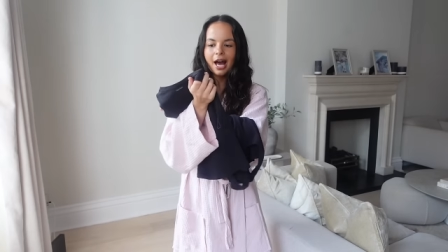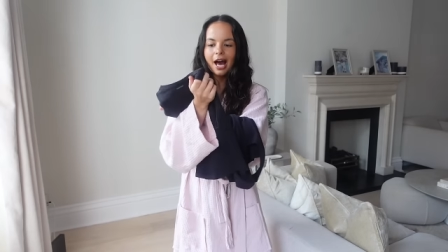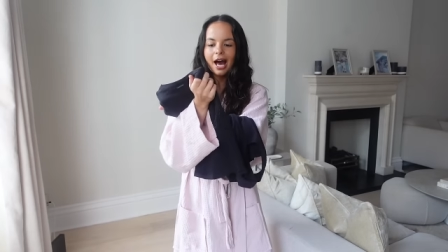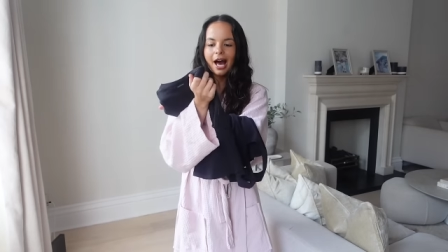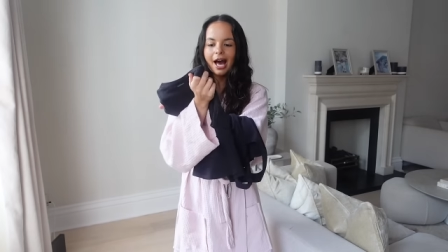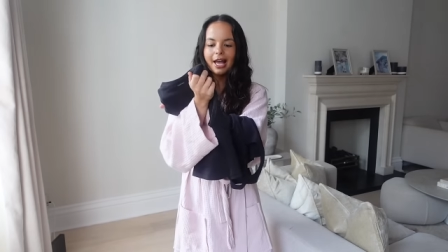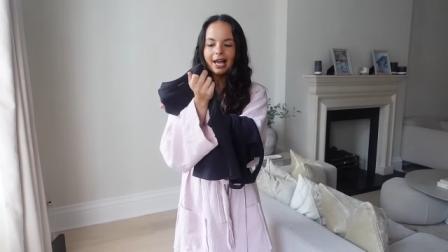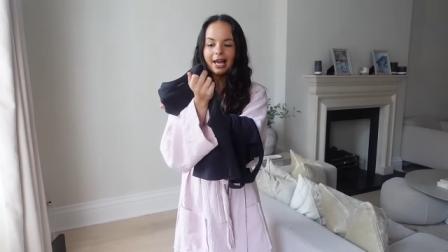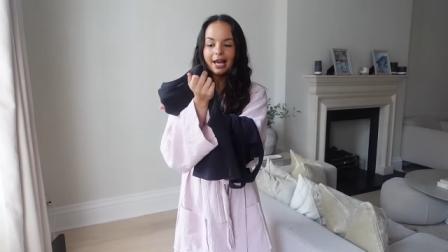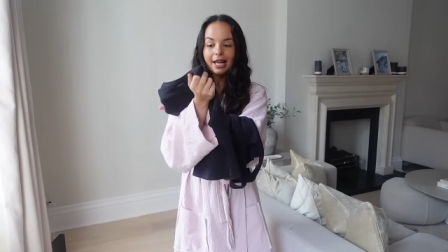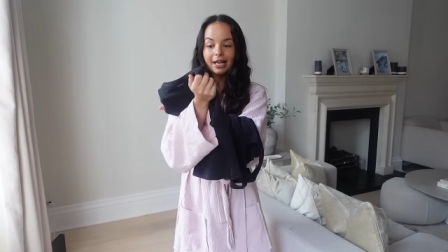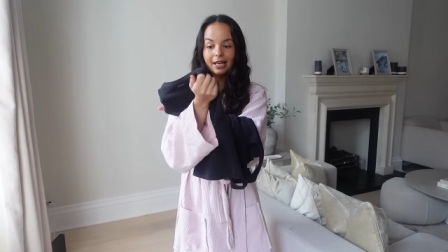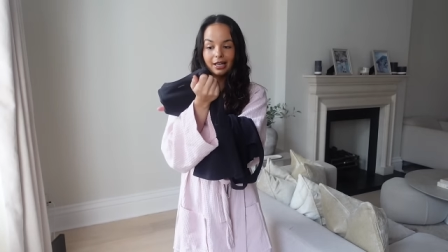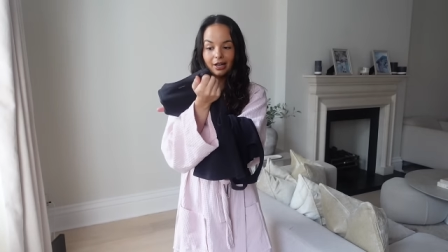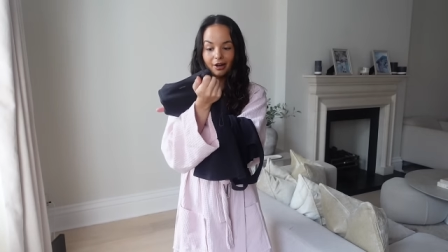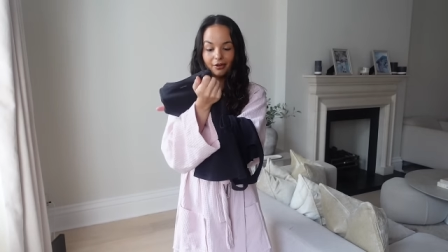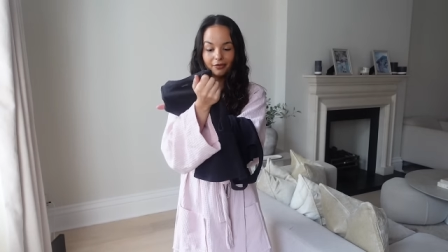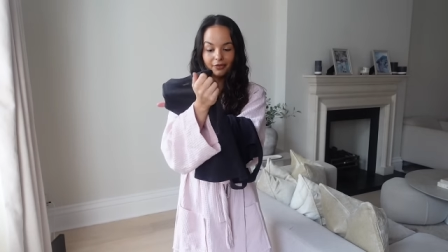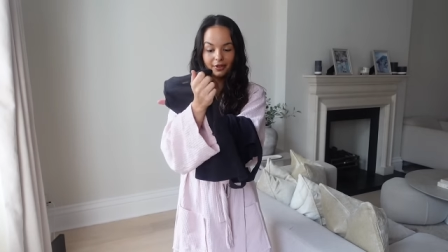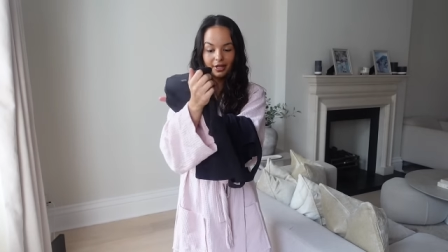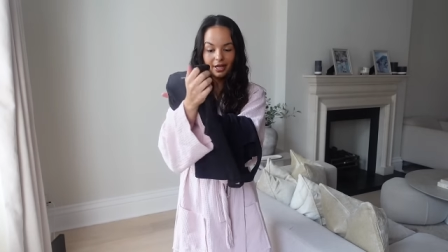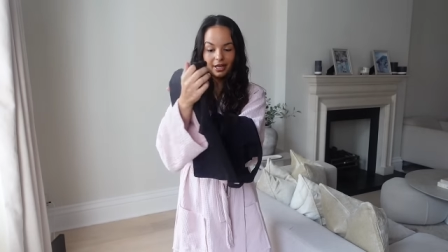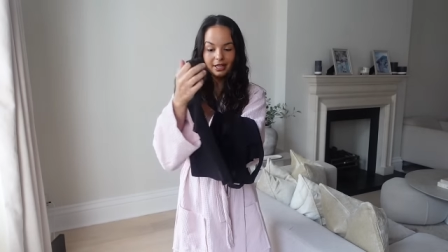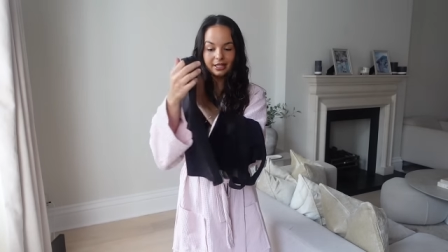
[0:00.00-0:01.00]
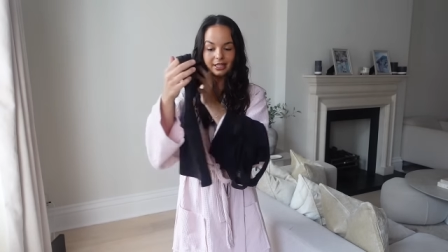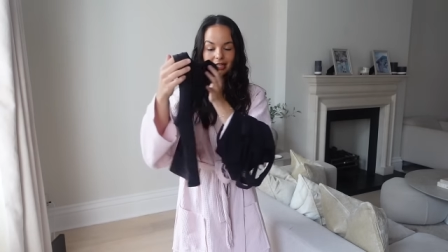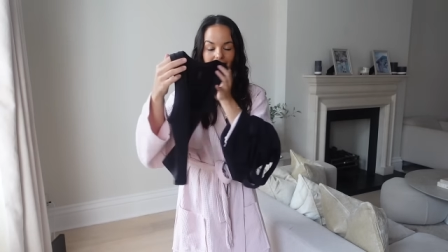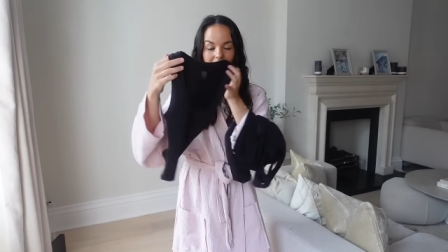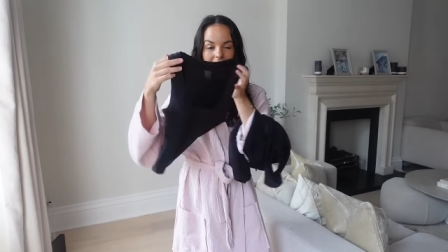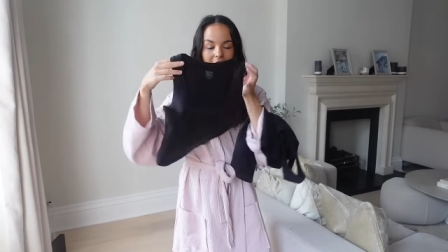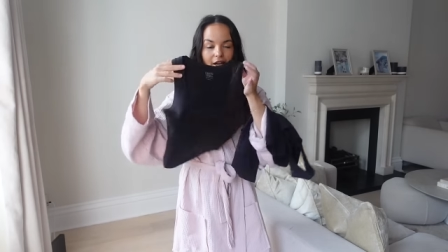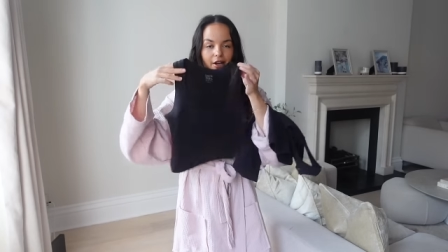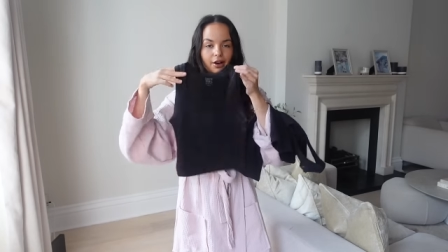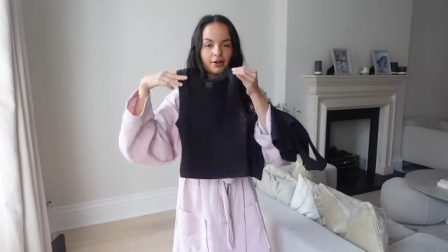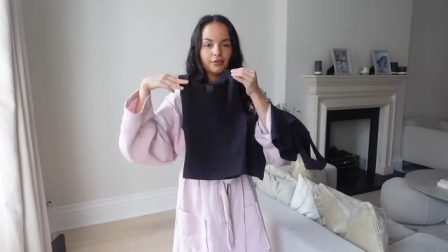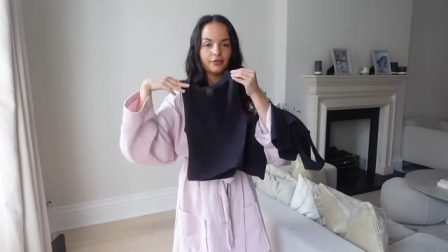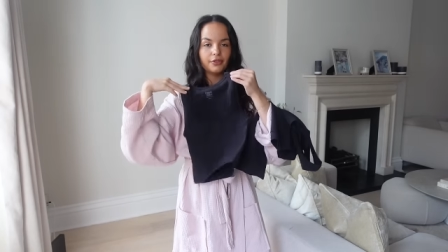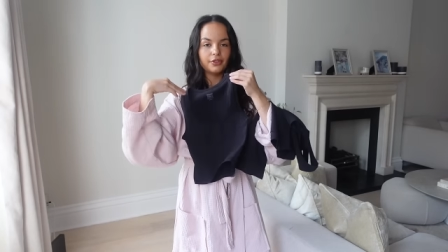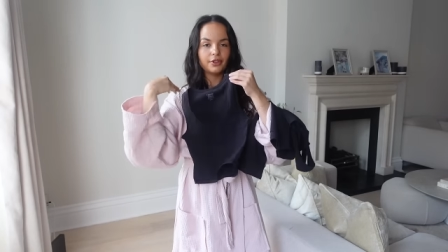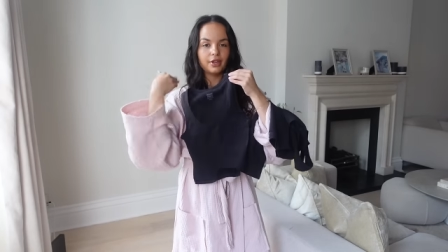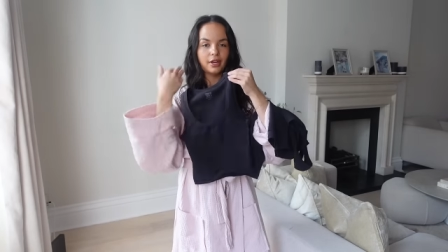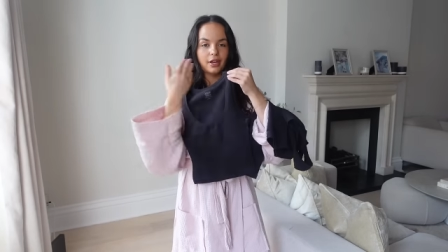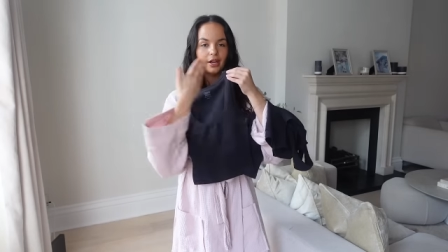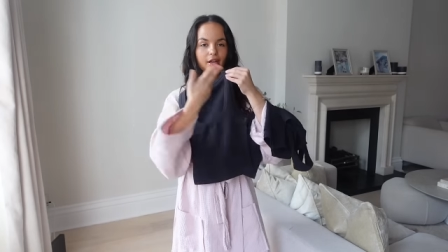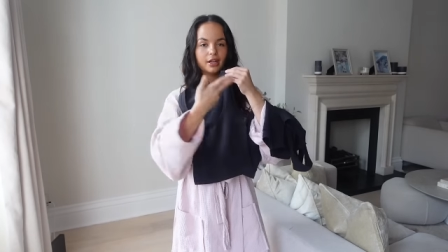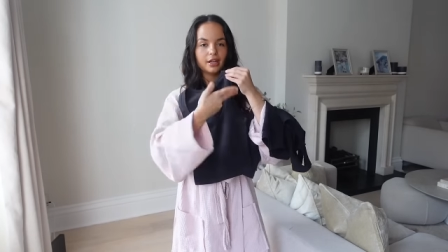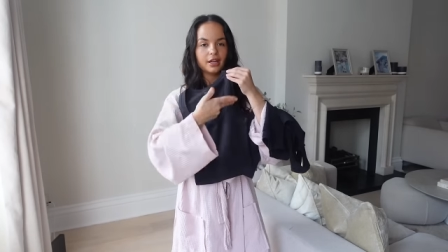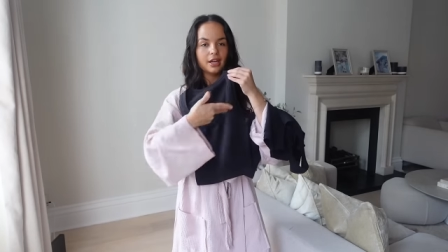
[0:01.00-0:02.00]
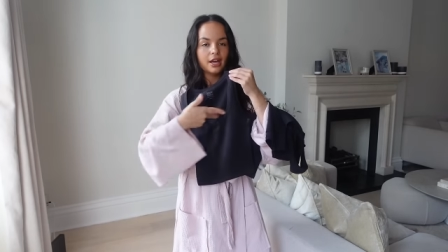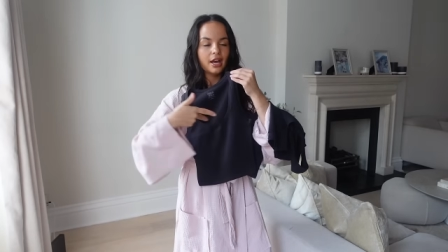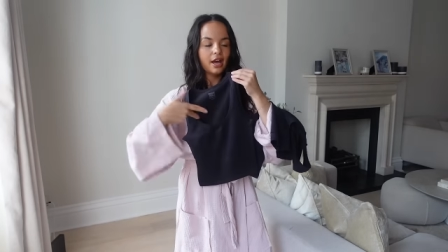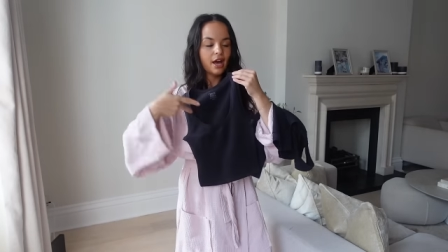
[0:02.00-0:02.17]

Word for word: I love this and I love the